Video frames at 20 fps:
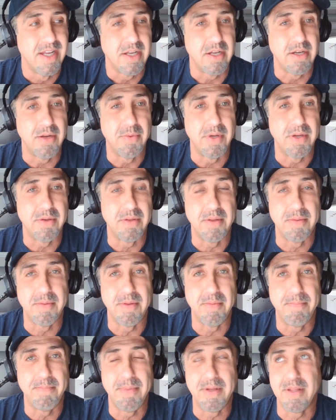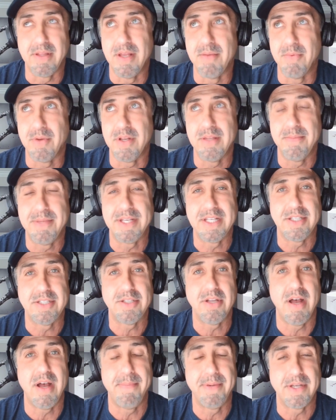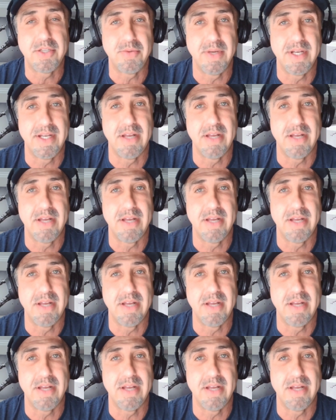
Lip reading: One of the biggest topics right